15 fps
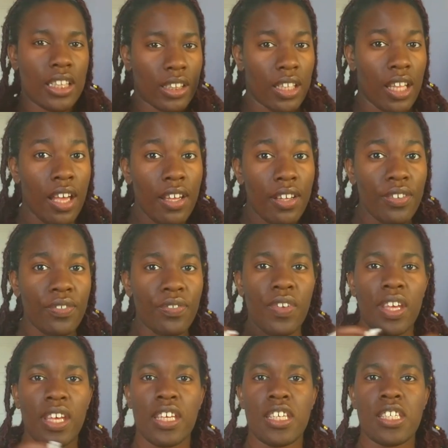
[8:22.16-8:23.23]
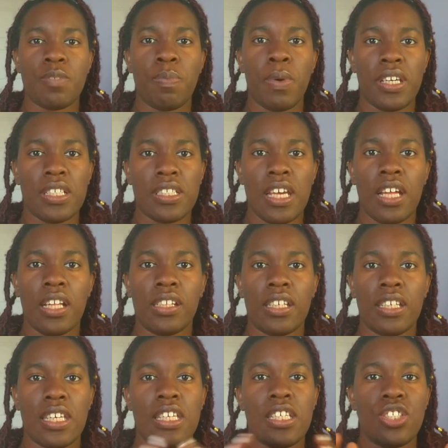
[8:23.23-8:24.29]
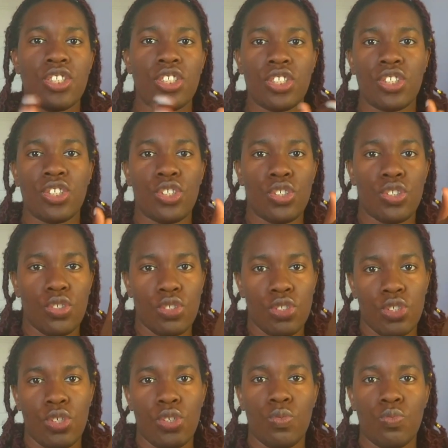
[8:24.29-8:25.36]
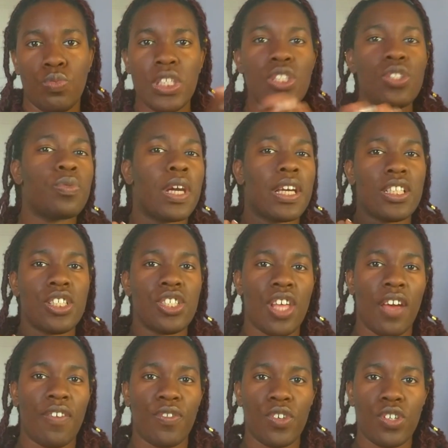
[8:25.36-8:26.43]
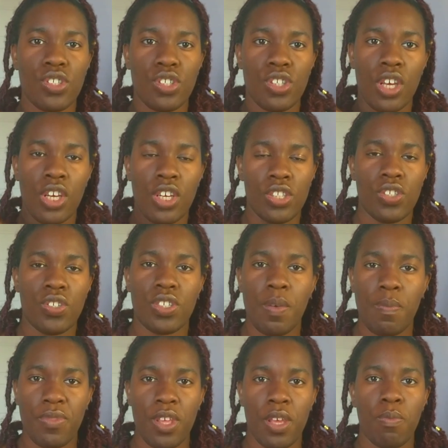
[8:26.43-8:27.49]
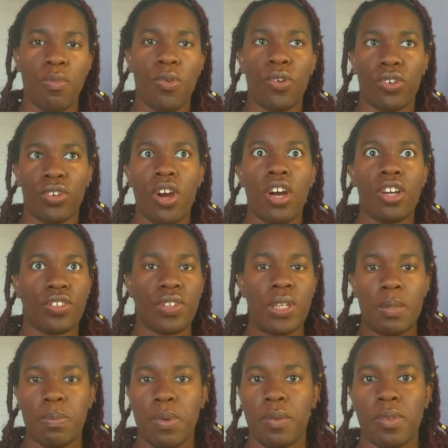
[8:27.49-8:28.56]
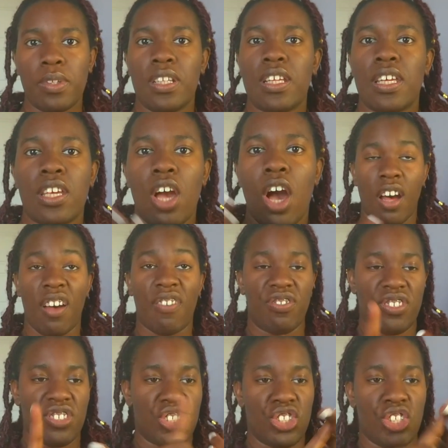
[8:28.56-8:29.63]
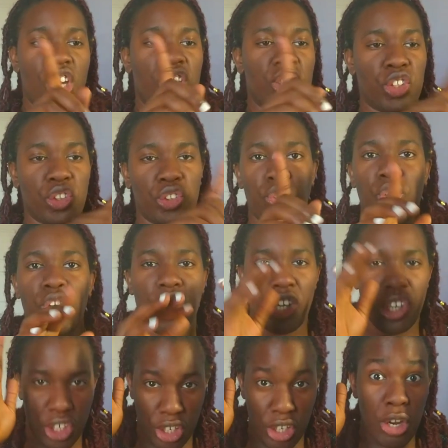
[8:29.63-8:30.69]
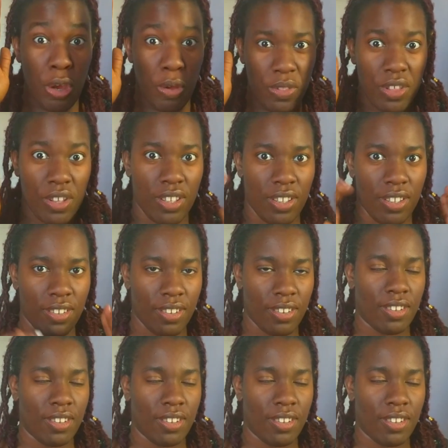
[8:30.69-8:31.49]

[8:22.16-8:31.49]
love is by telling hye-jun to redirect his efforts to something more concrete, probably like office, doctor, lawyer, you know, the